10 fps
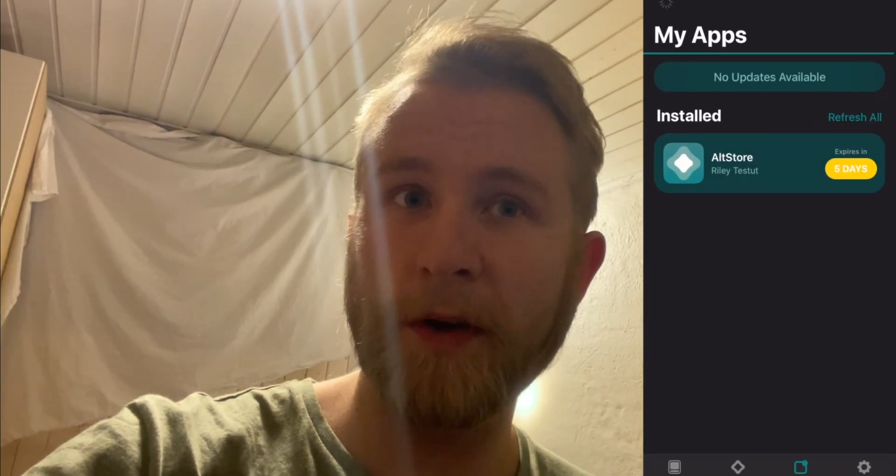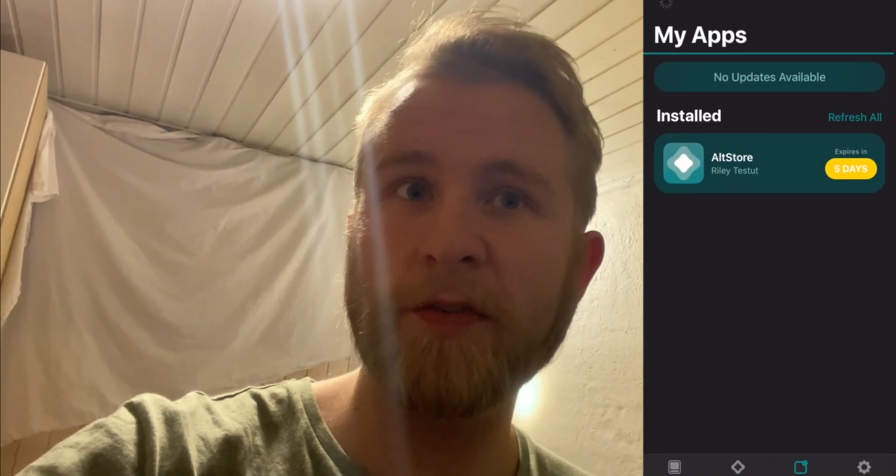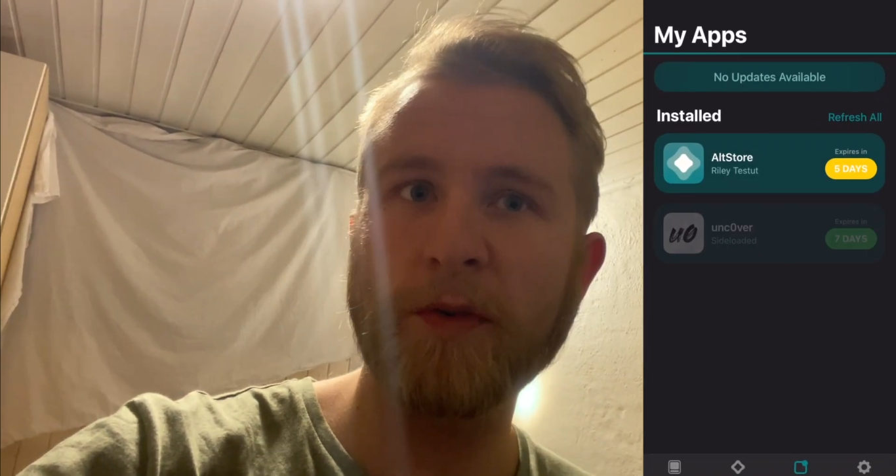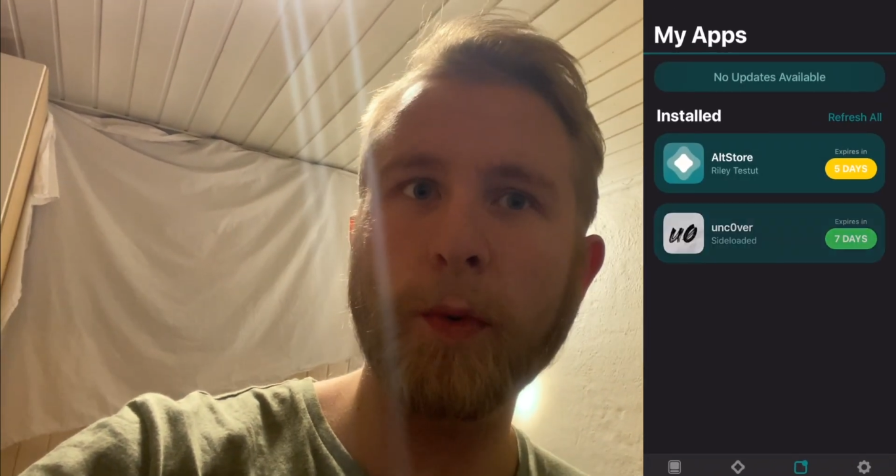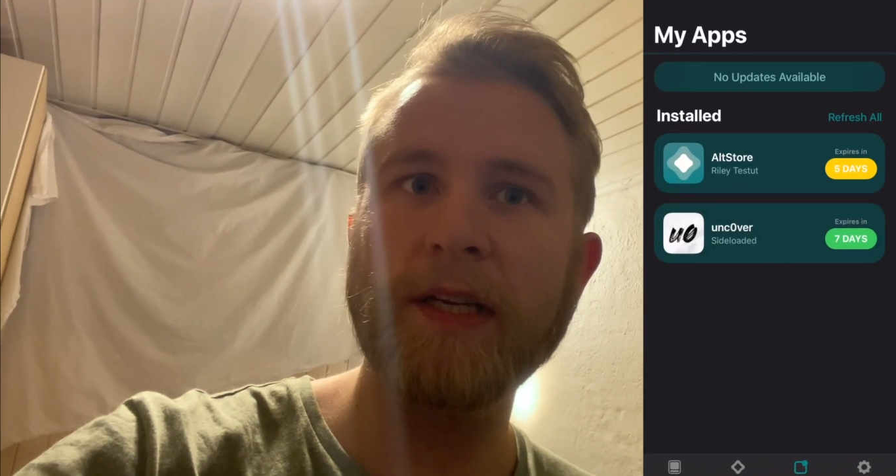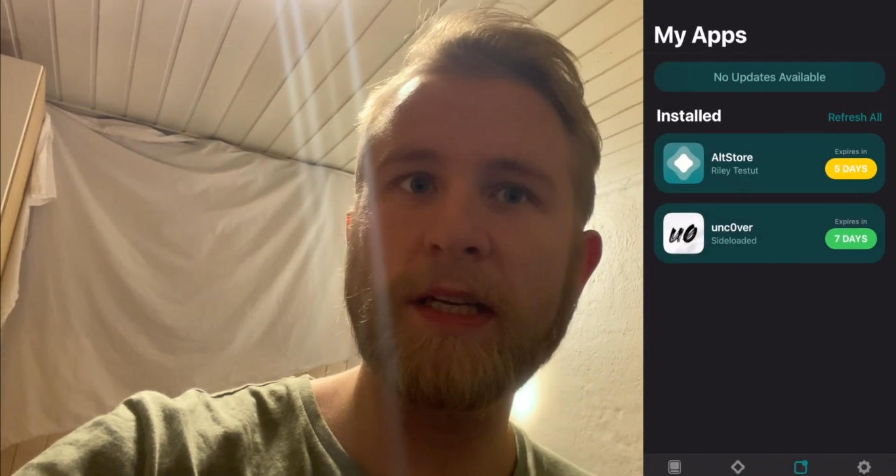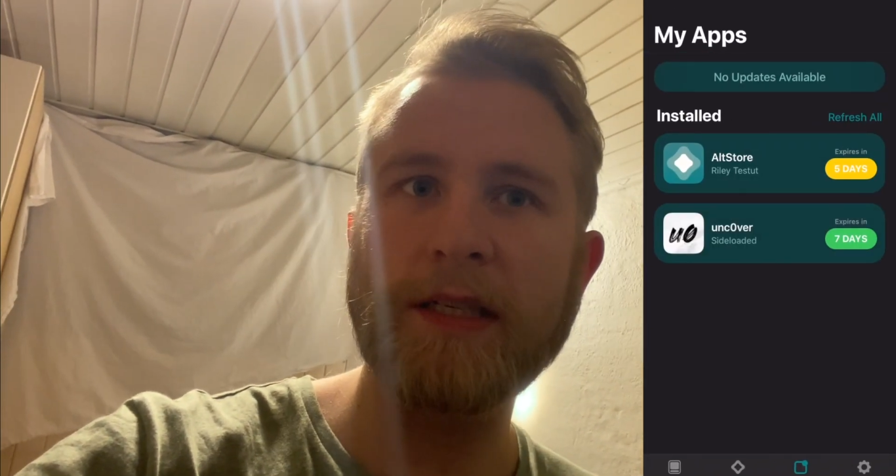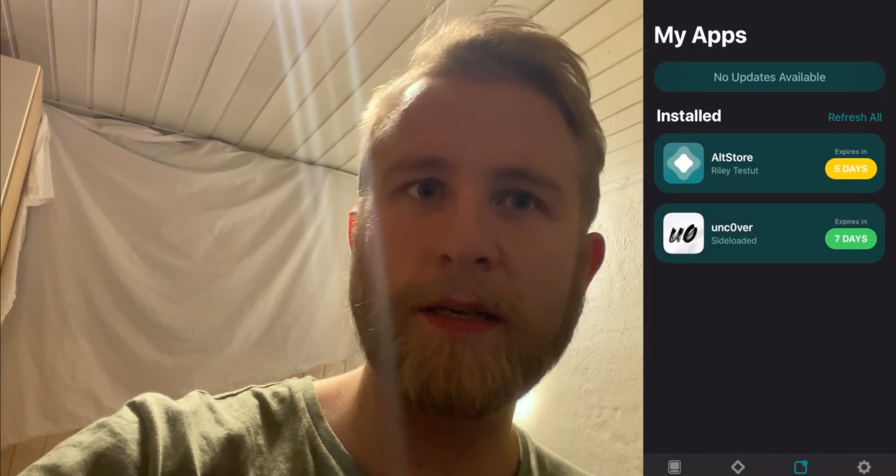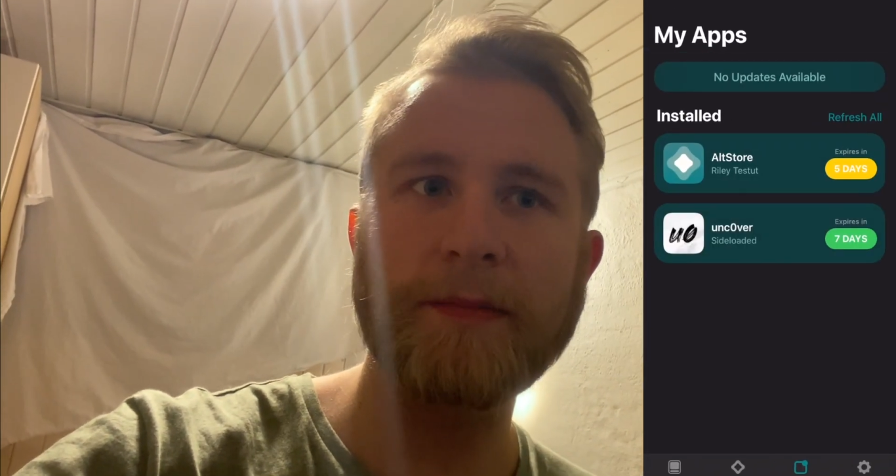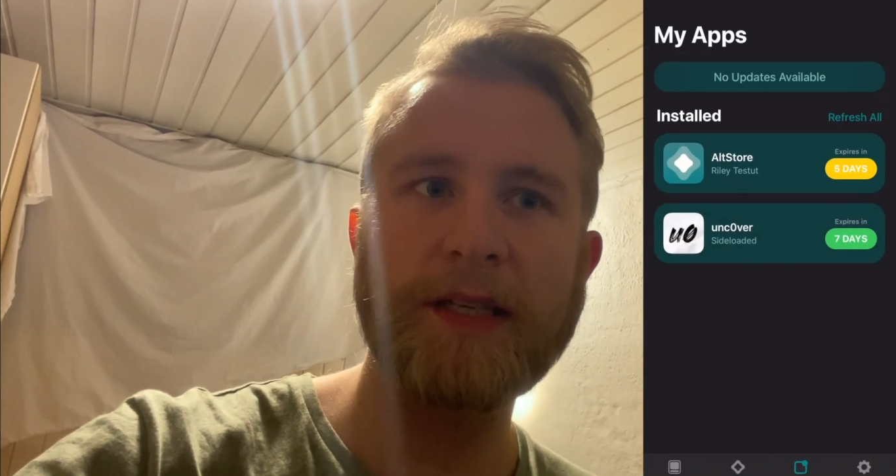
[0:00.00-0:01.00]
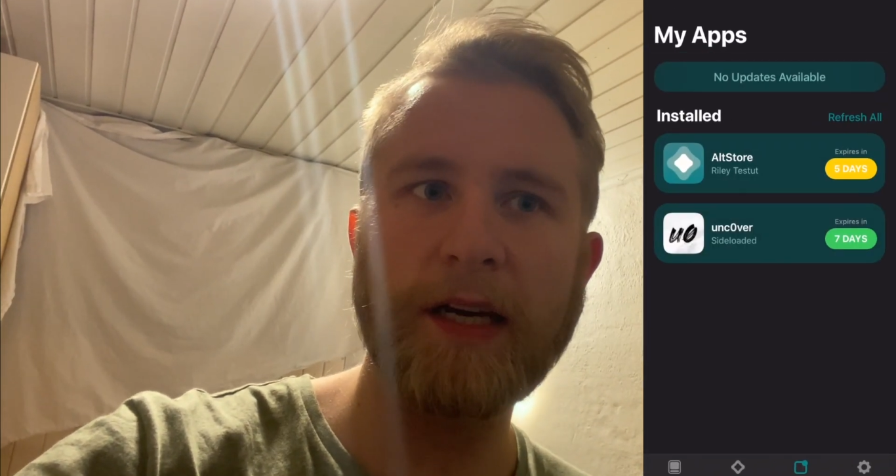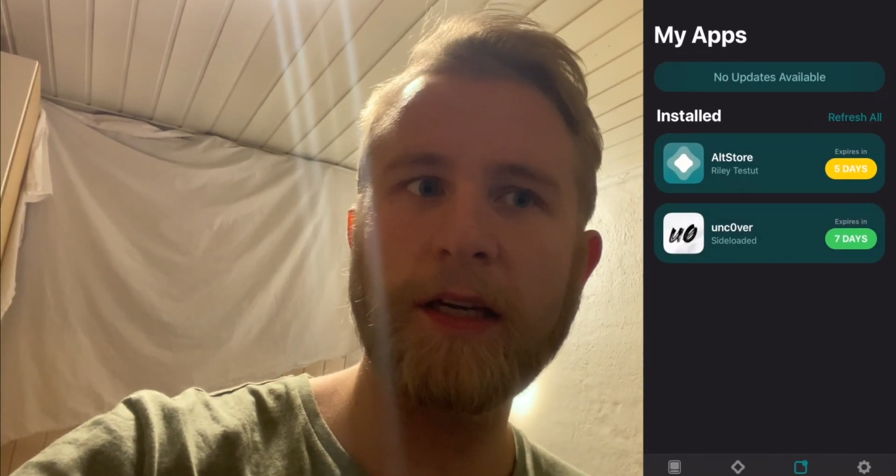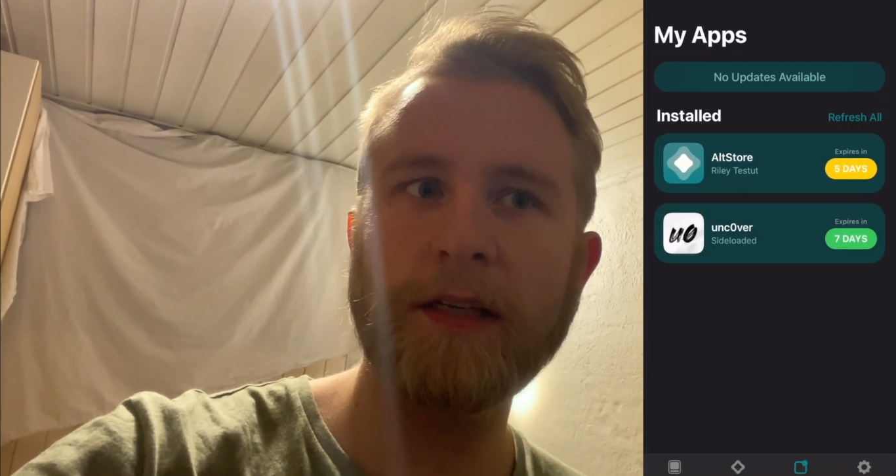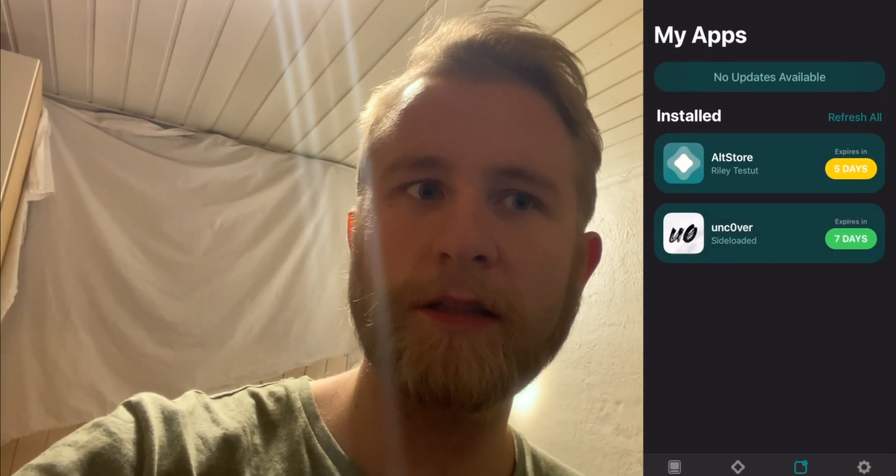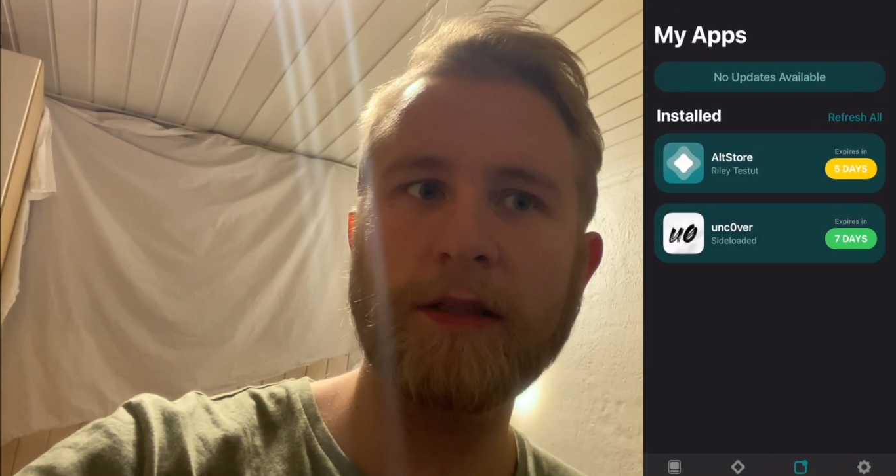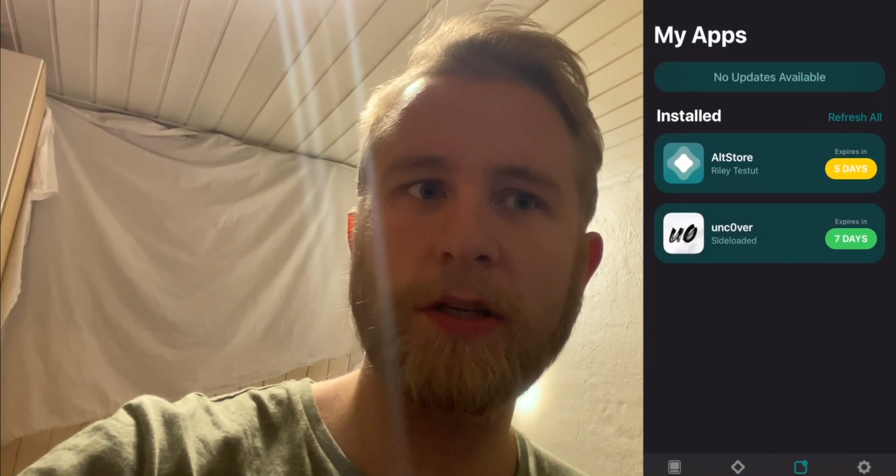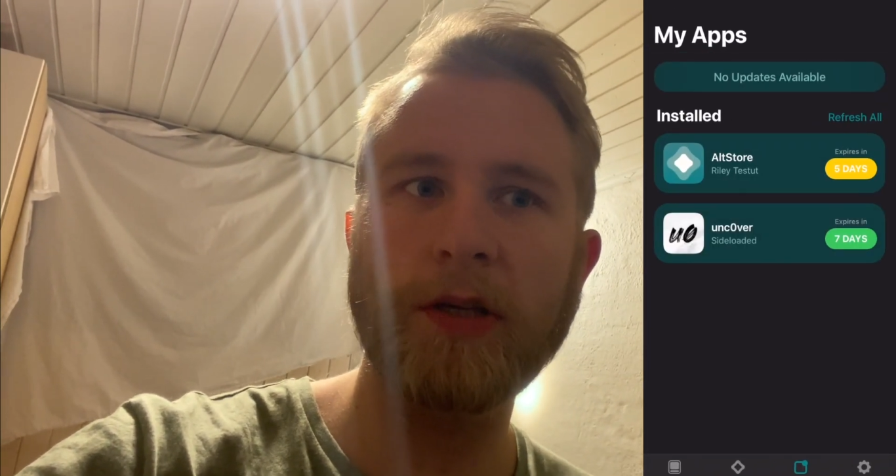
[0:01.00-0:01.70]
After waiting some seconds,